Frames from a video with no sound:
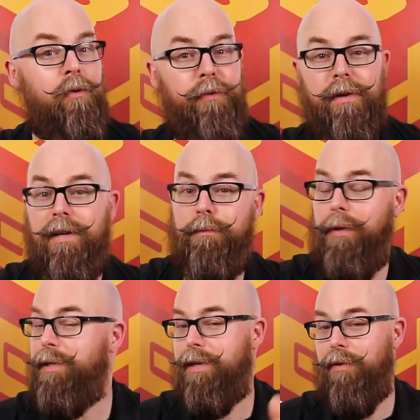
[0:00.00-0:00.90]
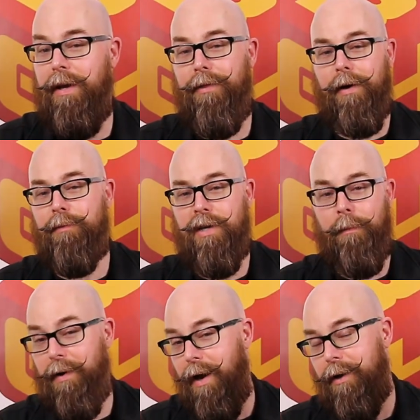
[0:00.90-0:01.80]
If you did, please give it a thumbs
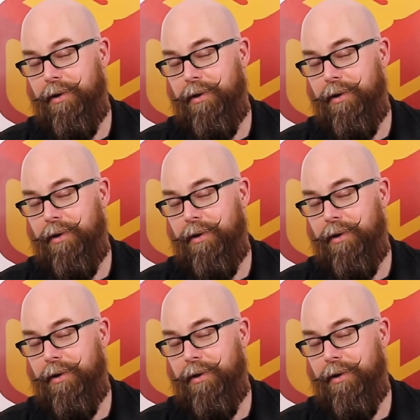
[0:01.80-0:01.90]
up.